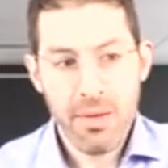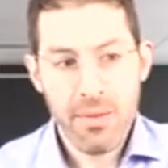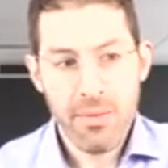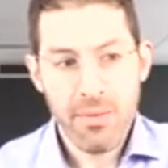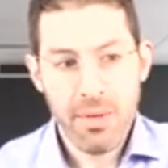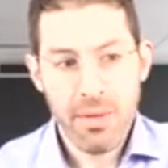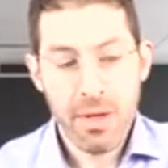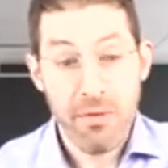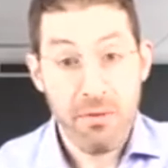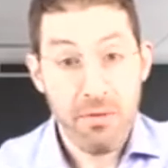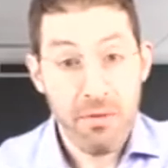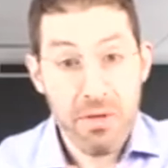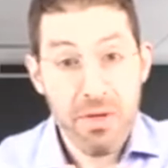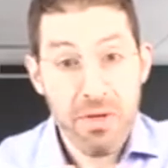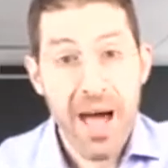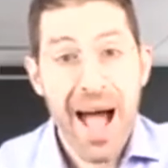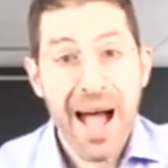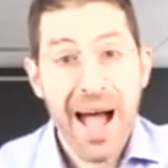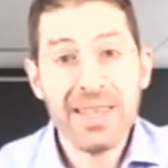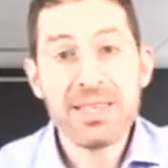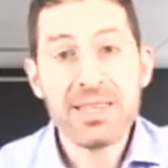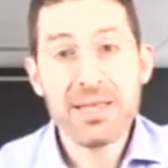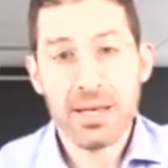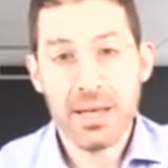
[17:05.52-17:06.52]
if
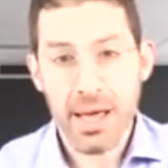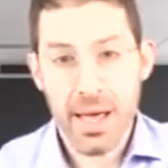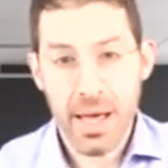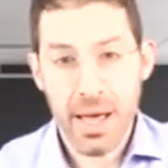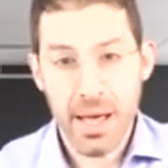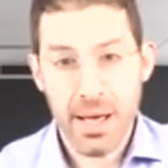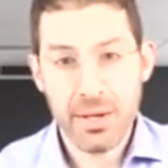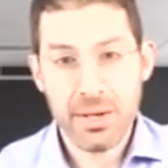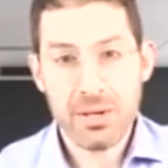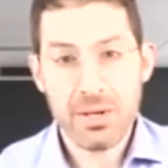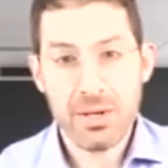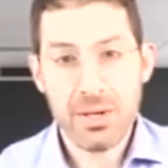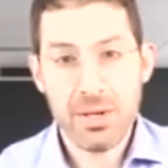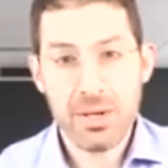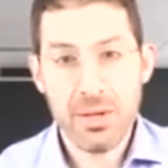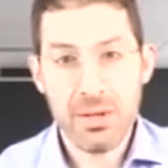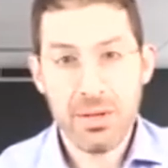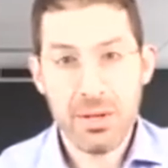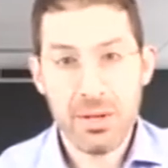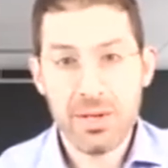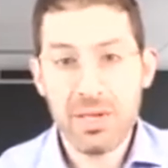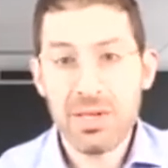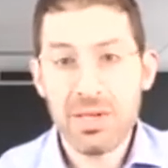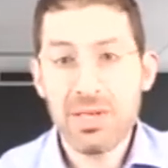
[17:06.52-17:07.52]
that's the case,
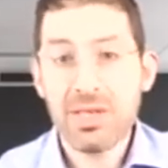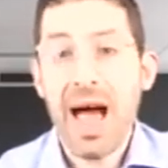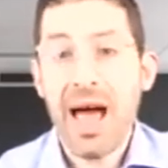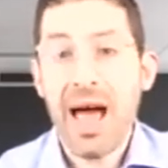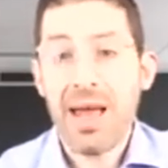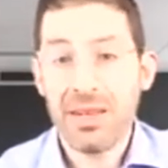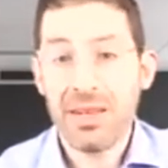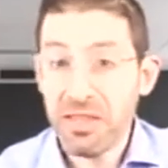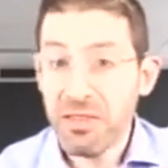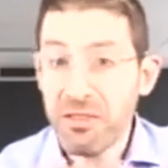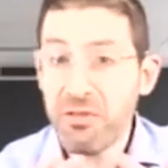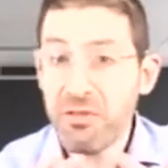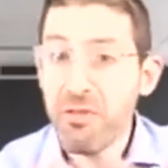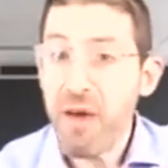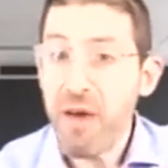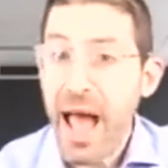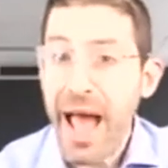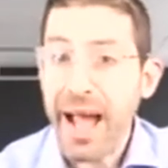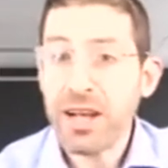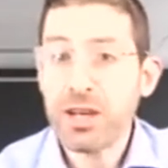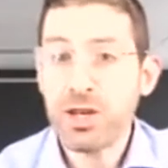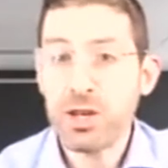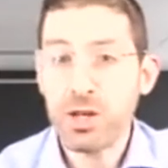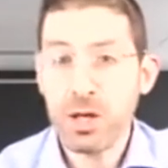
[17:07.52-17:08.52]
then
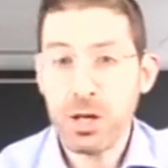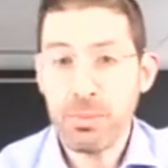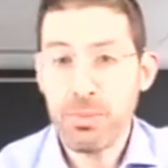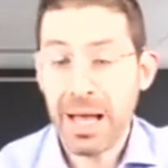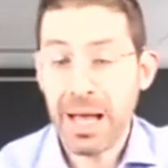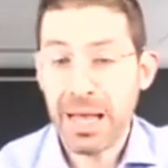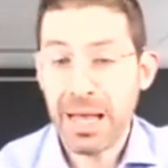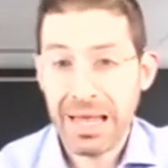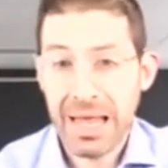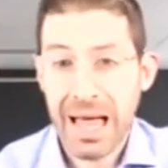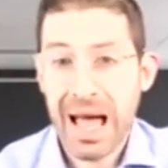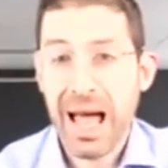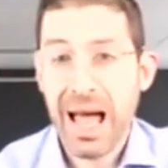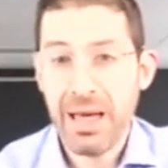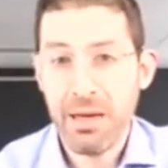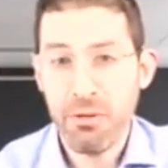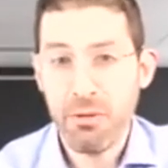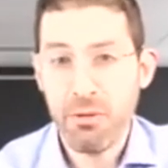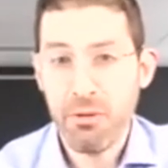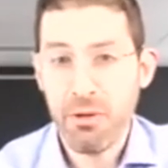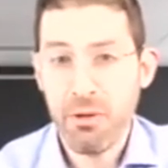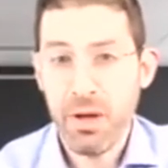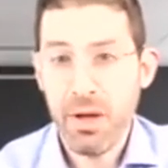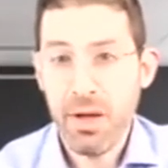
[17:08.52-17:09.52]
satisfaction in my
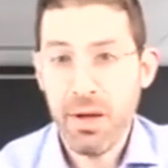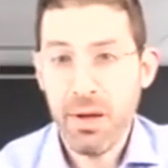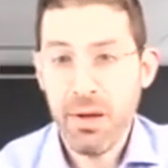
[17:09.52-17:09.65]
life